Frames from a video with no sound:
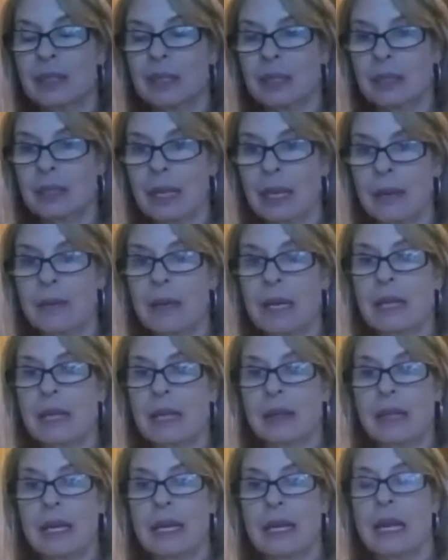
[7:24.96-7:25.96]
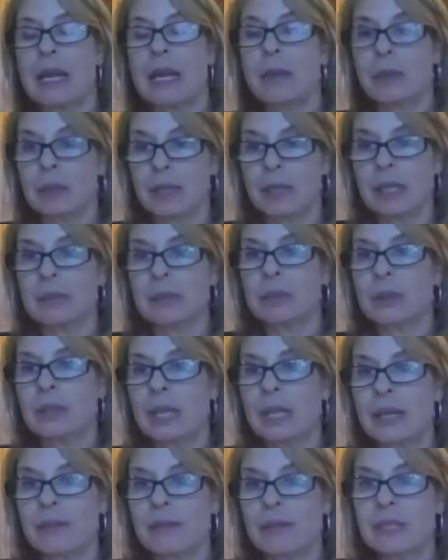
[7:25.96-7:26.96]
enable them to
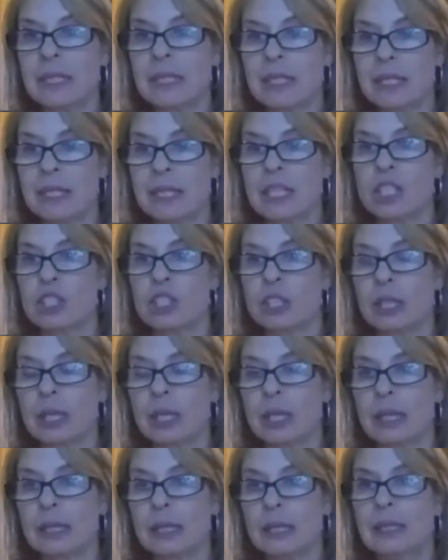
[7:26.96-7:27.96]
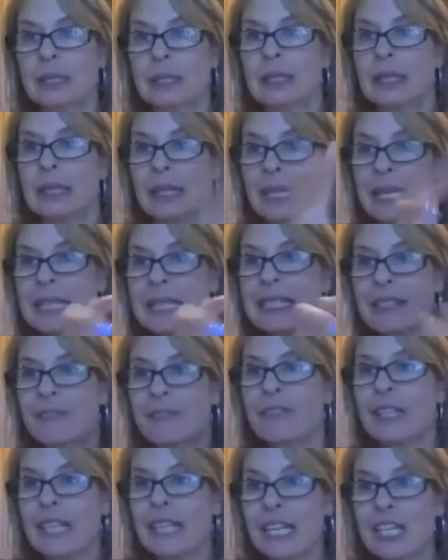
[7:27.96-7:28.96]
have the essential
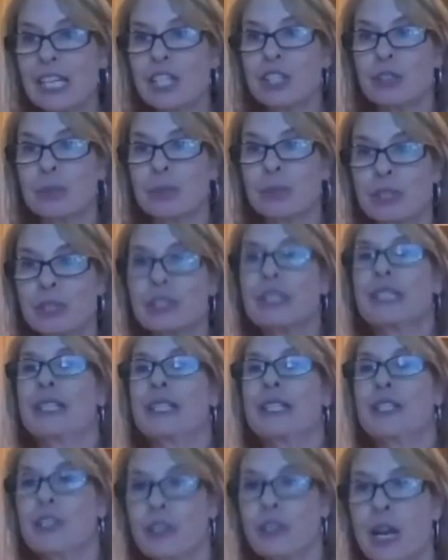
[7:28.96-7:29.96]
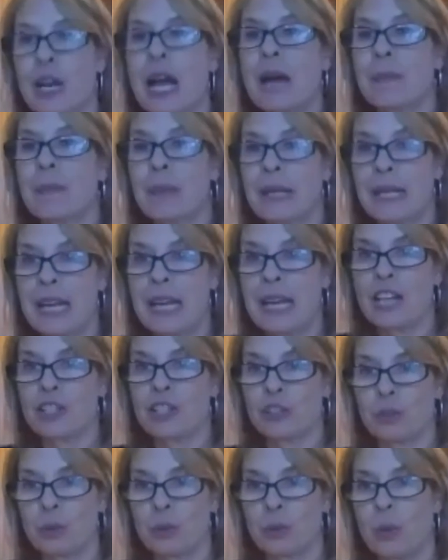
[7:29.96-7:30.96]
classification, because this is going to happen
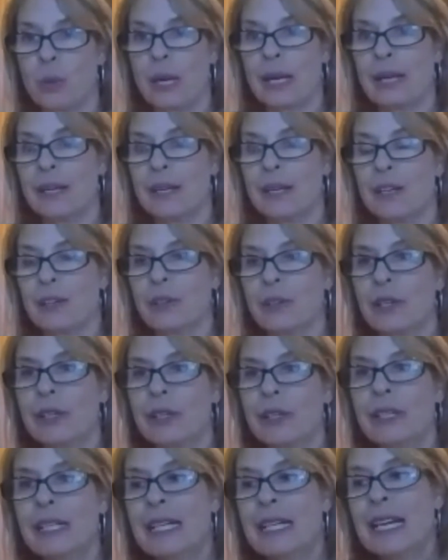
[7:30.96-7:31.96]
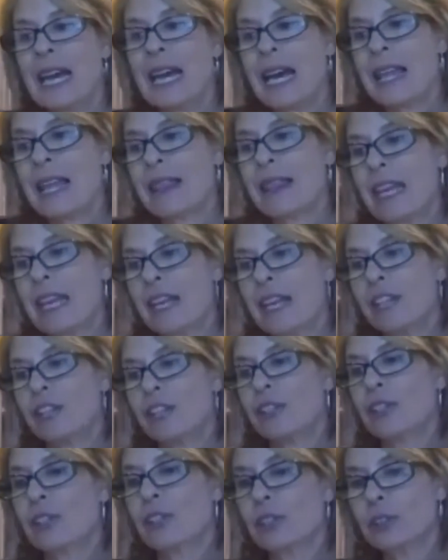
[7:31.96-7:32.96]
nationwide, you know. And then
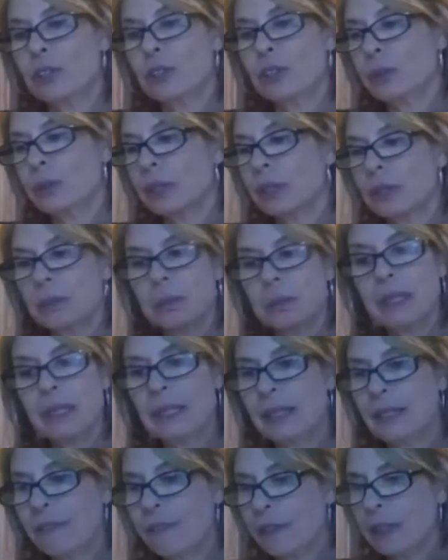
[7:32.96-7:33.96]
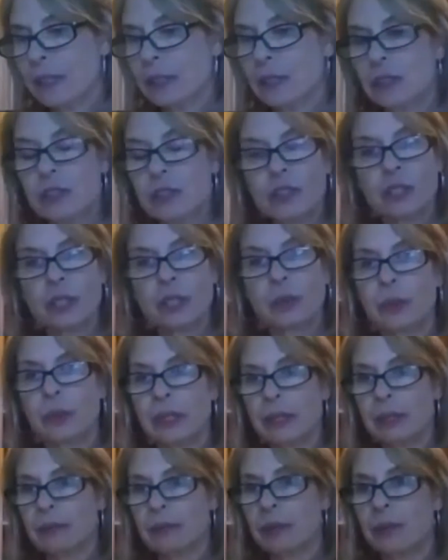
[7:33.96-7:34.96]
you go to a completely different country where
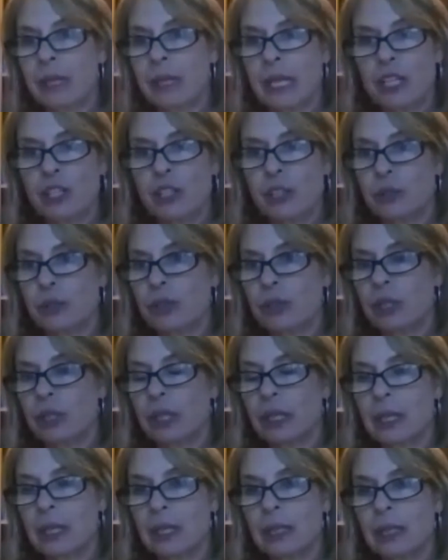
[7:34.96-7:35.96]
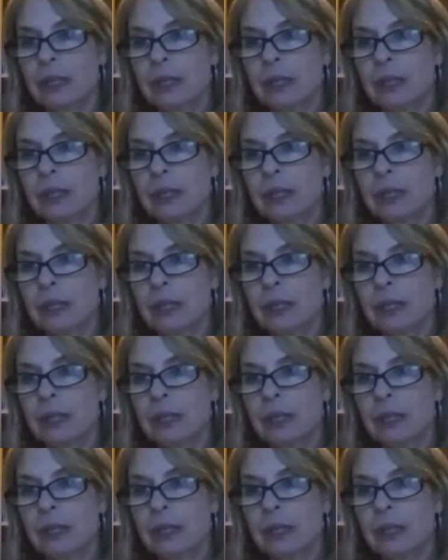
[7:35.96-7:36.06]
the regulations are